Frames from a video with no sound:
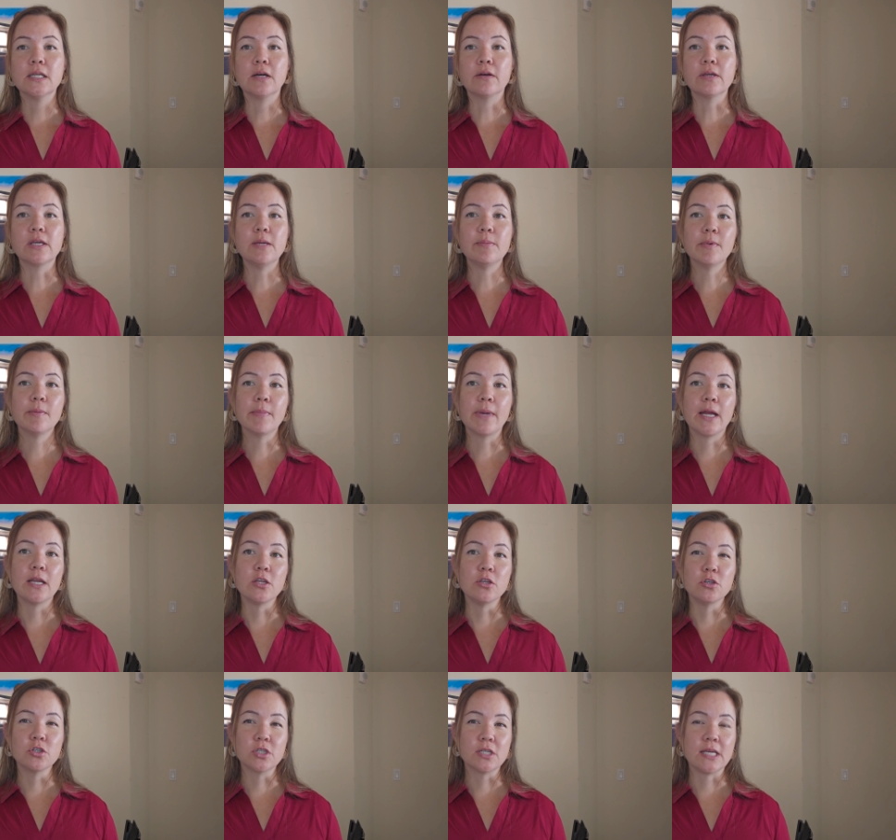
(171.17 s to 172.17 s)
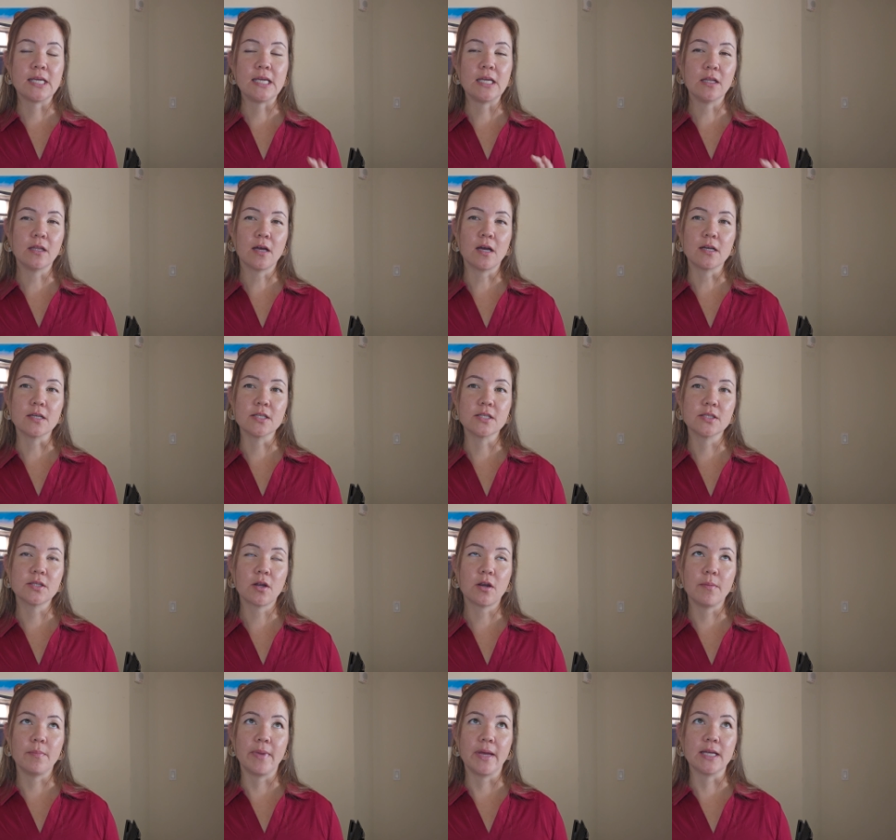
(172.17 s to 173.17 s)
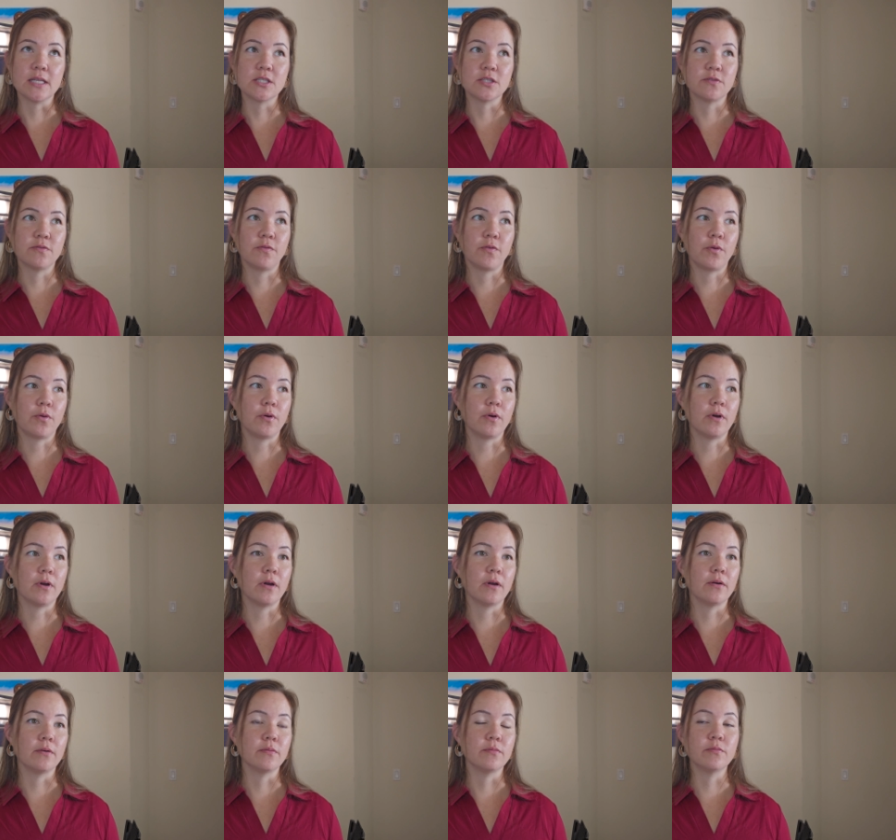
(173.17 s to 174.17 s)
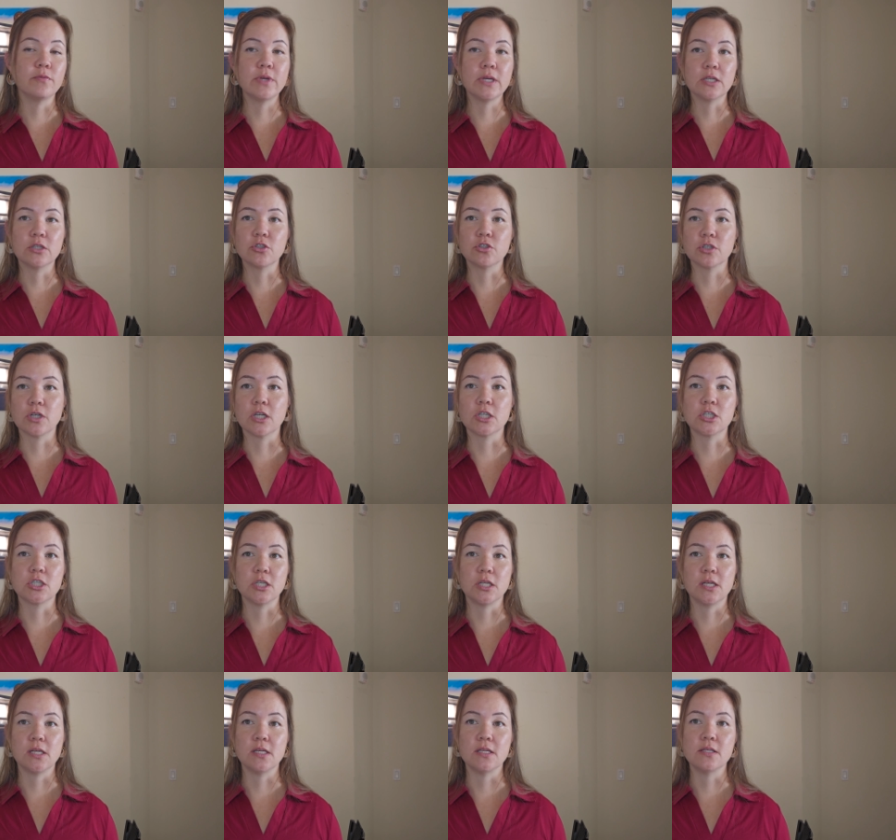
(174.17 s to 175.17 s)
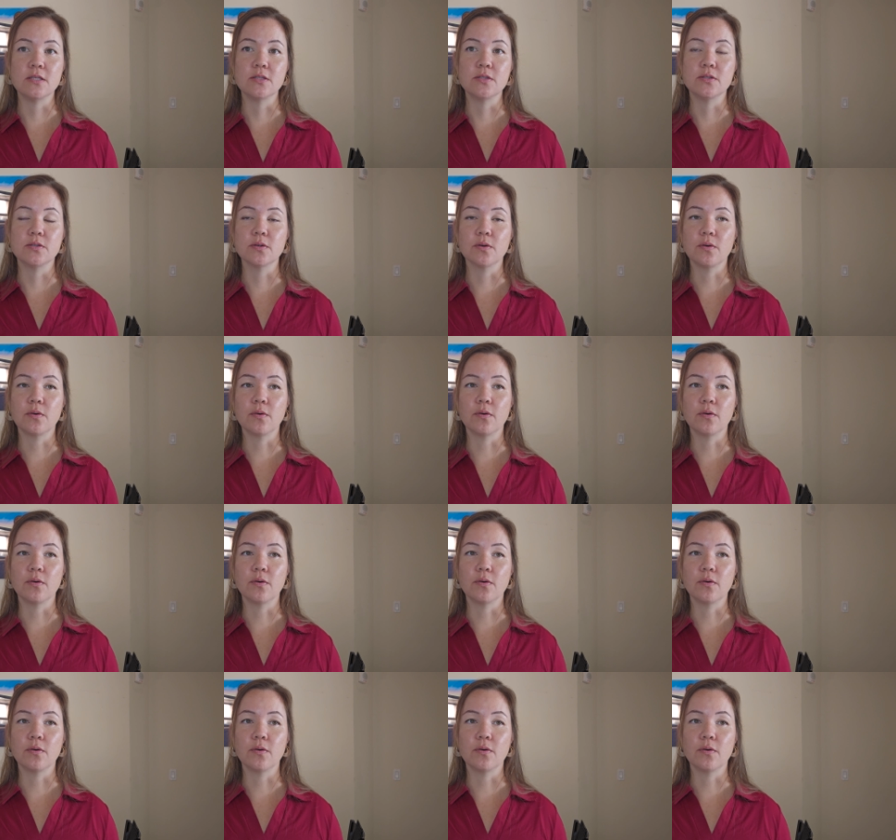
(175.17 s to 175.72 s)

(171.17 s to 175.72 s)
Now keep in mind, usually HELOCs are best for reconstructions